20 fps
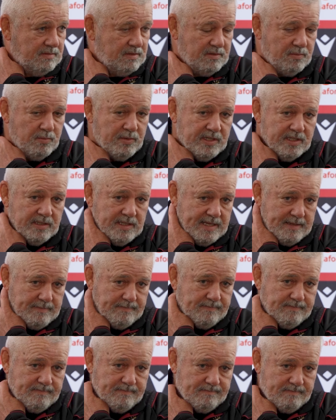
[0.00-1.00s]
to wear that
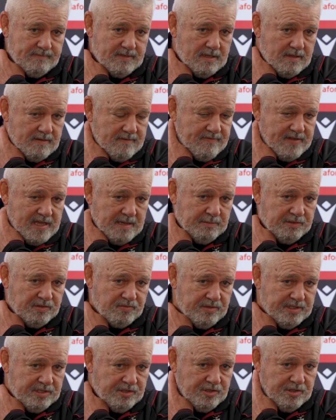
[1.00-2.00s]
you know that famous
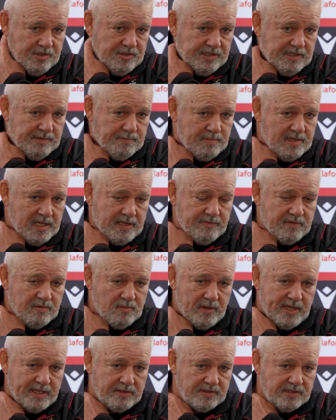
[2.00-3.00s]
red jersey and play for
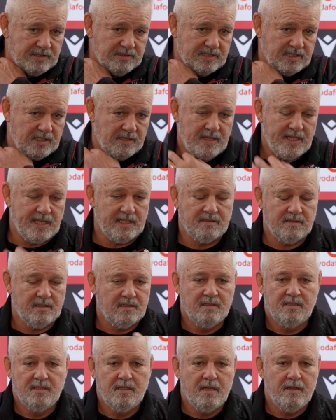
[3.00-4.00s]
Wales, and so that
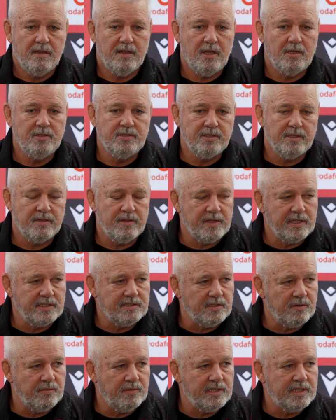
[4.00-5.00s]
those are the things
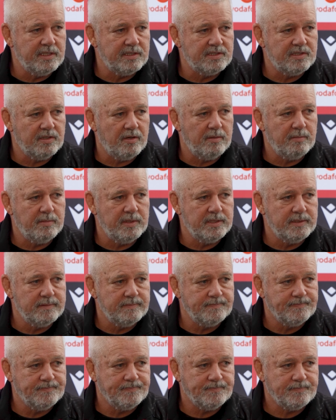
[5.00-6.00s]
that really excite me.
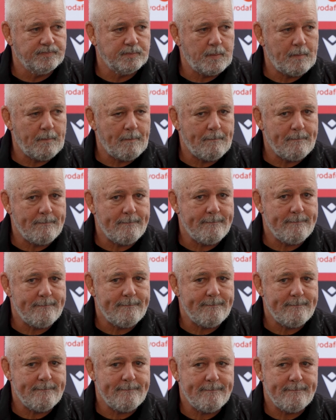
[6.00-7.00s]

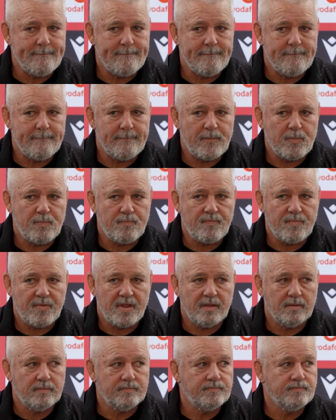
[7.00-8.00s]
James? Well,
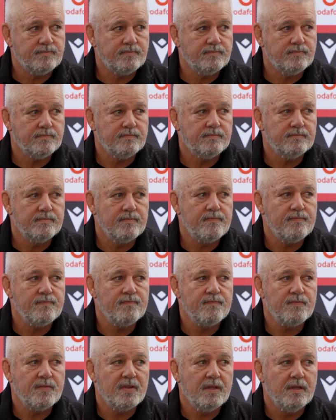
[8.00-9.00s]
because of, we just
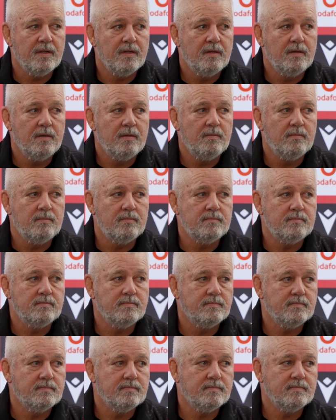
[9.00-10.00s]
mentioned pressure,
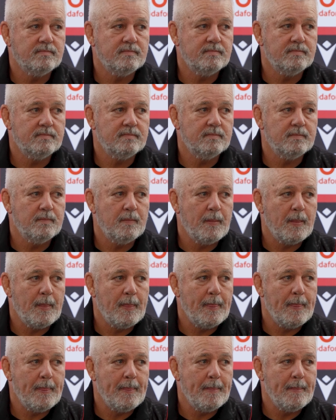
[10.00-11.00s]
because of Scotland's
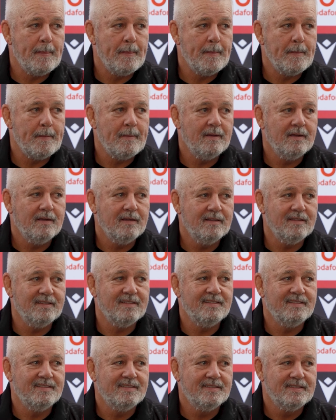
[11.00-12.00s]
22-year voyage
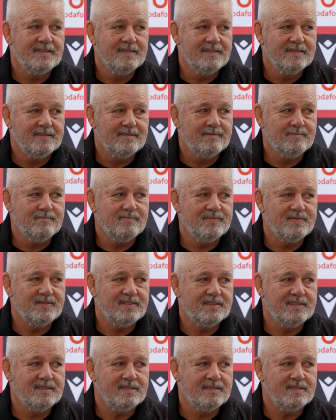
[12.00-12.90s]
from Cardiff and